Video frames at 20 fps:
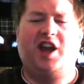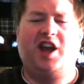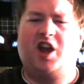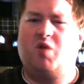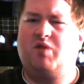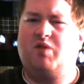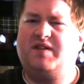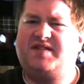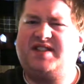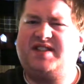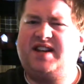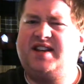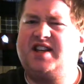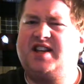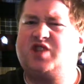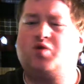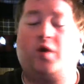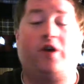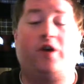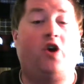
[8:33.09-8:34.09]
We see
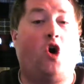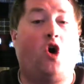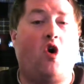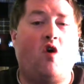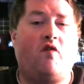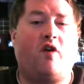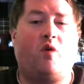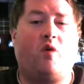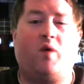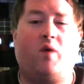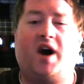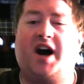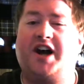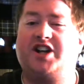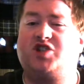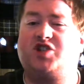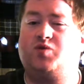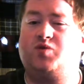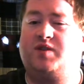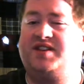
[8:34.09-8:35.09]
this with Overwatch.